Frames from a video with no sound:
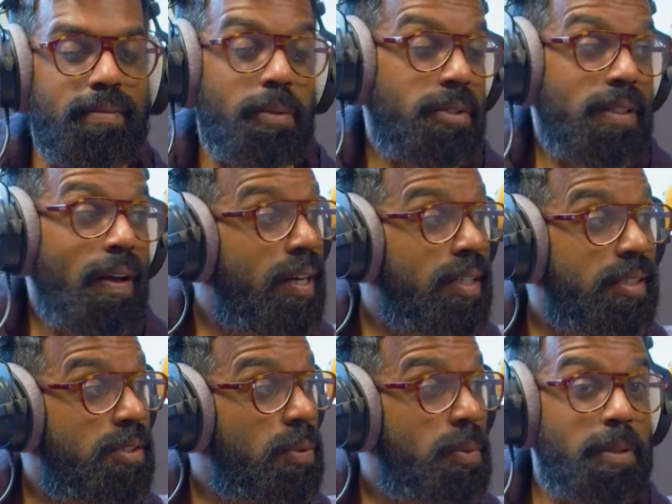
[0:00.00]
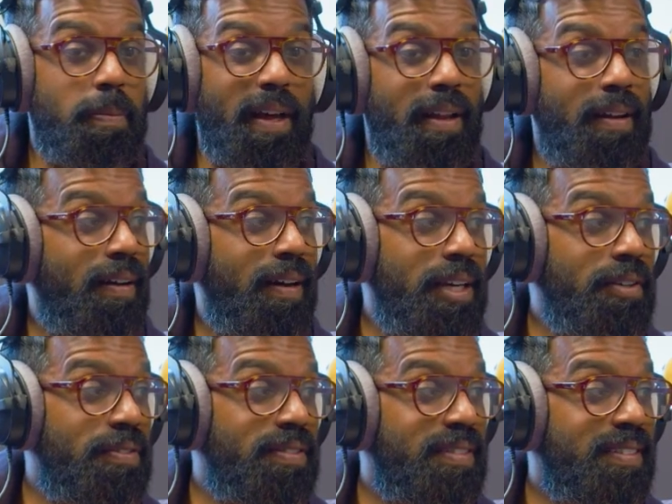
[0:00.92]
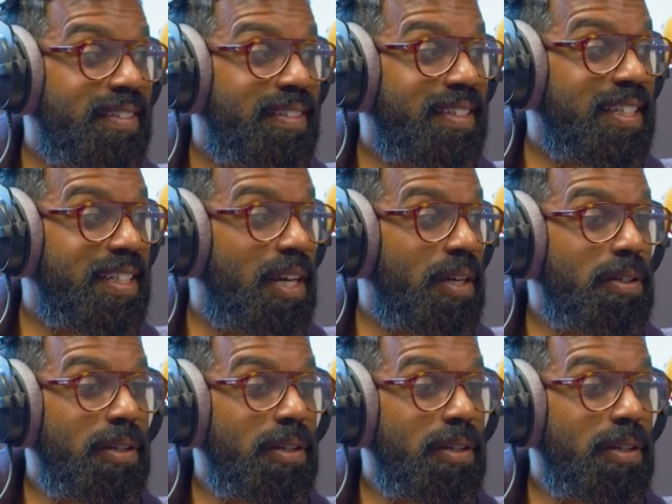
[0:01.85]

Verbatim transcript: it was nice. Talked about life. You know,